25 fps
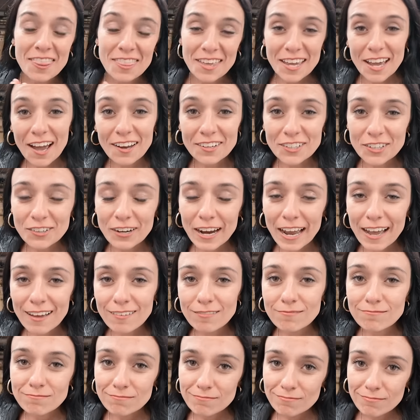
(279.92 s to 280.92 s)
the
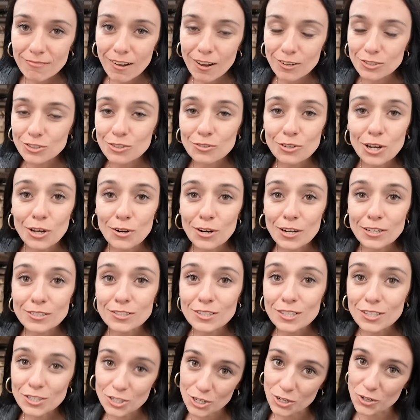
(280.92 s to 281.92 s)
Underground, also known
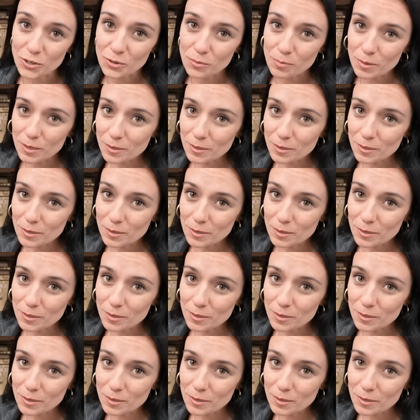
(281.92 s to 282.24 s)
as the Tube.